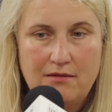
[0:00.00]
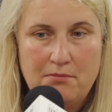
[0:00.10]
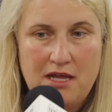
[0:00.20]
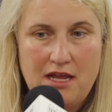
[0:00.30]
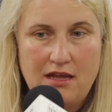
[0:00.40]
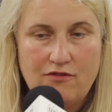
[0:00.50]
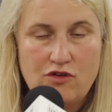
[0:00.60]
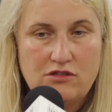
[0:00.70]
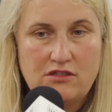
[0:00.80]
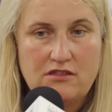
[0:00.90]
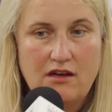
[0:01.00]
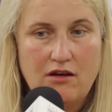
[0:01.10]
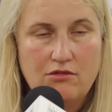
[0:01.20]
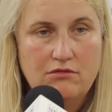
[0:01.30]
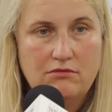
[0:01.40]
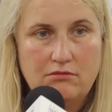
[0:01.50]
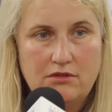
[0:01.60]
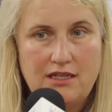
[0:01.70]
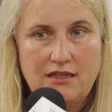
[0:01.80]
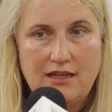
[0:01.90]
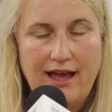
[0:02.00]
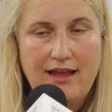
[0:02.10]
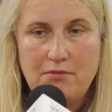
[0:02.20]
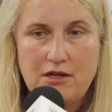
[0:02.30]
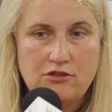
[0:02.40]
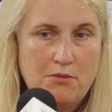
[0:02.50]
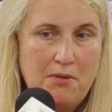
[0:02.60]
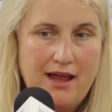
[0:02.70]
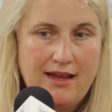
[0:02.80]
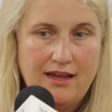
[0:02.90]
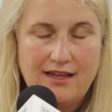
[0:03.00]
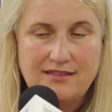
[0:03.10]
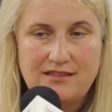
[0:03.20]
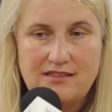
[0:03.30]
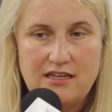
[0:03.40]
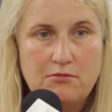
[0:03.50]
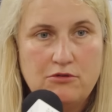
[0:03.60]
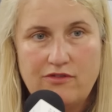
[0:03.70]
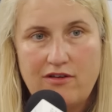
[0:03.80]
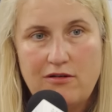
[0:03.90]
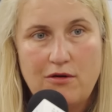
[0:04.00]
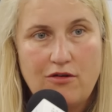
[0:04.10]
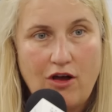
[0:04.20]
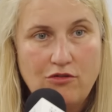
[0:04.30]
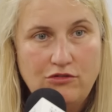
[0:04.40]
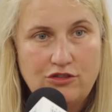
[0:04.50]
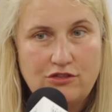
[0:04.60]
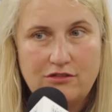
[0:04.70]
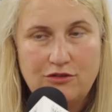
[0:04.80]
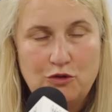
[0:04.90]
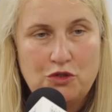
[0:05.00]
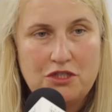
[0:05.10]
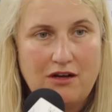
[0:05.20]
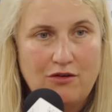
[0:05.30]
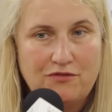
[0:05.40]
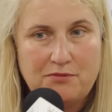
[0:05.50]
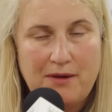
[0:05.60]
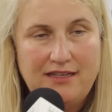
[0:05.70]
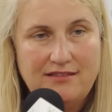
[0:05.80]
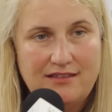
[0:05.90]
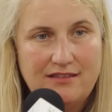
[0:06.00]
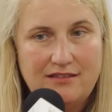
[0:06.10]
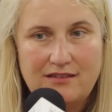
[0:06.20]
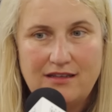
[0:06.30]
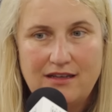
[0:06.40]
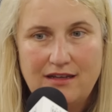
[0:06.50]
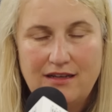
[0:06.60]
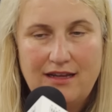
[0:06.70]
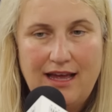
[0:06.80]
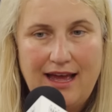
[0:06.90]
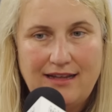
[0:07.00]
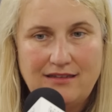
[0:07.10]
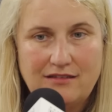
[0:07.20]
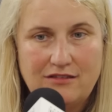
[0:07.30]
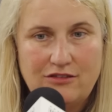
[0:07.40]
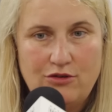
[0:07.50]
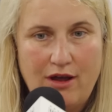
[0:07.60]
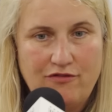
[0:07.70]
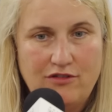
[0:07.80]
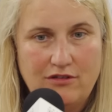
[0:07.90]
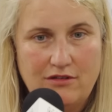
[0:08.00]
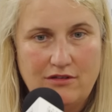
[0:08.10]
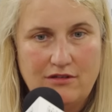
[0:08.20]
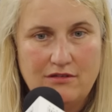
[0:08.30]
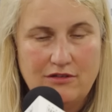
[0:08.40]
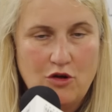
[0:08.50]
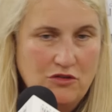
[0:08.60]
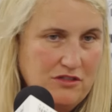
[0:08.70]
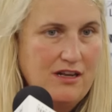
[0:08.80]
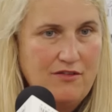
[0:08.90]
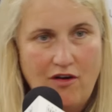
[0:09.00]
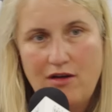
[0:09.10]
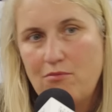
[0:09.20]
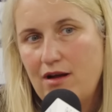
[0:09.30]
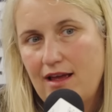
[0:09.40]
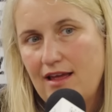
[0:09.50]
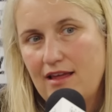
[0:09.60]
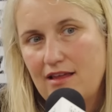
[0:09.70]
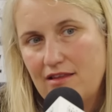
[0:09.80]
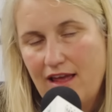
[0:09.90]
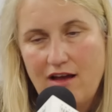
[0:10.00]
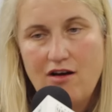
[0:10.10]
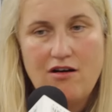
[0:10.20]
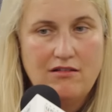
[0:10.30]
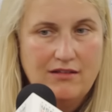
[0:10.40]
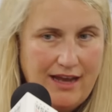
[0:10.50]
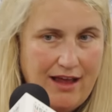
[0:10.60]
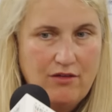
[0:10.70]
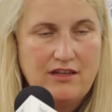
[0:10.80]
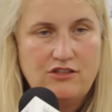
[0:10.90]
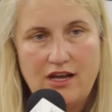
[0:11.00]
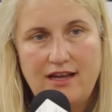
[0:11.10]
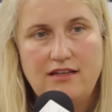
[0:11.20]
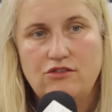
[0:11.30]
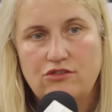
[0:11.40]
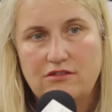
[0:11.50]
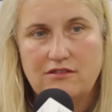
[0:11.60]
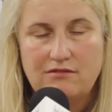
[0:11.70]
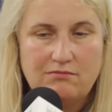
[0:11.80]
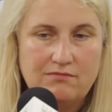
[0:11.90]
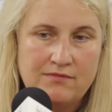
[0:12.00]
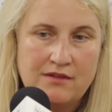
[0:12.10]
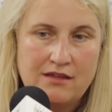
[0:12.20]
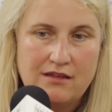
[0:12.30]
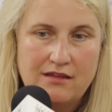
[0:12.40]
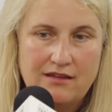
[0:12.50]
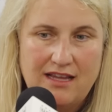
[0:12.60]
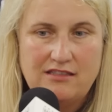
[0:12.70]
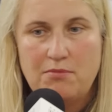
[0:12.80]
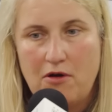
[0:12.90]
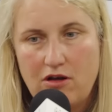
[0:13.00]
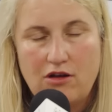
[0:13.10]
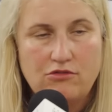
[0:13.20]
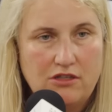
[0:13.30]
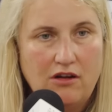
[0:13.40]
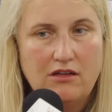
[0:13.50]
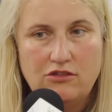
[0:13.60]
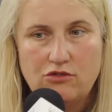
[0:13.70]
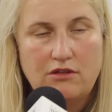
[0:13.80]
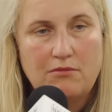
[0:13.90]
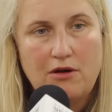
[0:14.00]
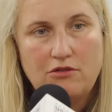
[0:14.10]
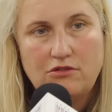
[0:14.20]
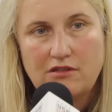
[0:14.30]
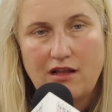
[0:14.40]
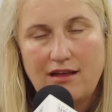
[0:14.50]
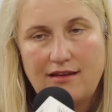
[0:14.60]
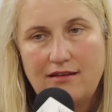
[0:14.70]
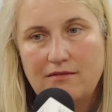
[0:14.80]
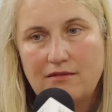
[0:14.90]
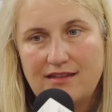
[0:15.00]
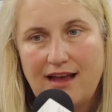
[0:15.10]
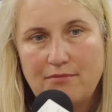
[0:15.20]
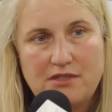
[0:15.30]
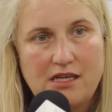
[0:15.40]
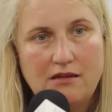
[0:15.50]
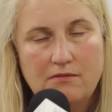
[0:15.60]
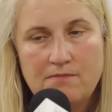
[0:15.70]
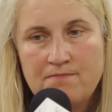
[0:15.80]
being versatile within the game, because we're playing against a team who's very well coached, who shut off spaces, and you have to constantly find where they are and how they change. And that's the part of coaching I enjoy the most, like adapting.